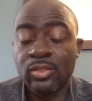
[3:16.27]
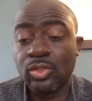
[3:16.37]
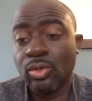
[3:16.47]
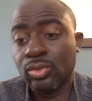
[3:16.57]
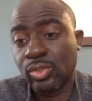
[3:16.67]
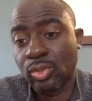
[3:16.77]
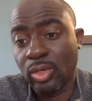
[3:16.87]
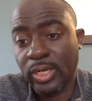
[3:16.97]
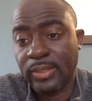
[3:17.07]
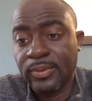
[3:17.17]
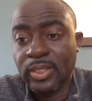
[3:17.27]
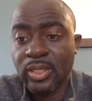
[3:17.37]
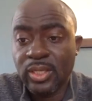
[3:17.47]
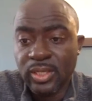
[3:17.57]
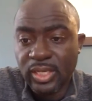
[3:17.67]
So solar
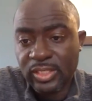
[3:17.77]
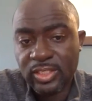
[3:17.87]
and